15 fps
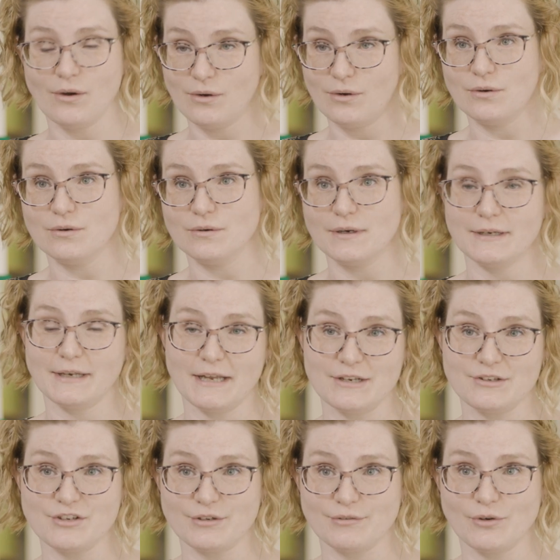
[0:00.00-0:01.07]
or an
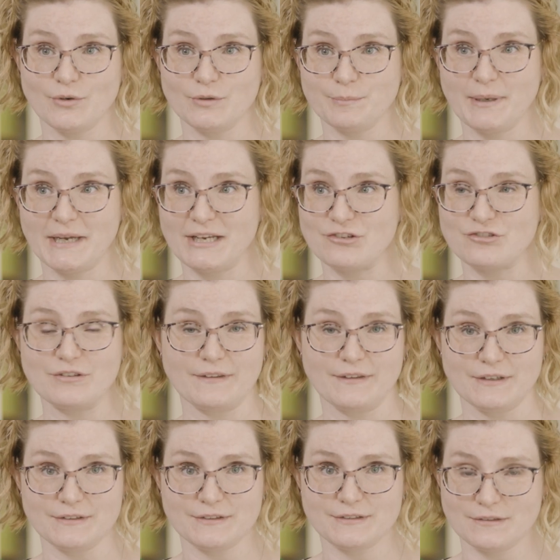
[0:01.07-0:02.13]
eight-year-old patient
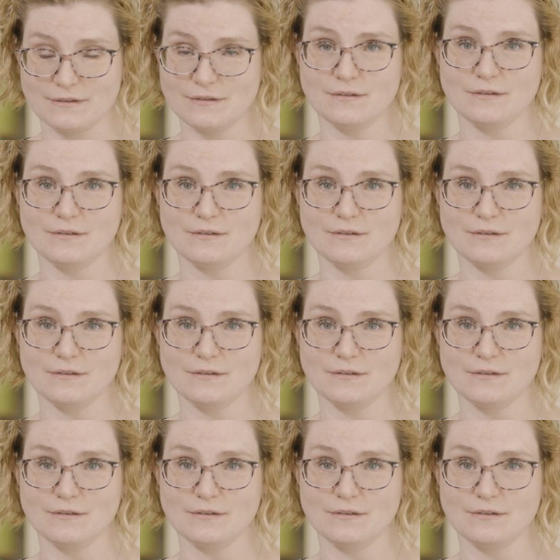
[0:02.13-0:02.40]
that's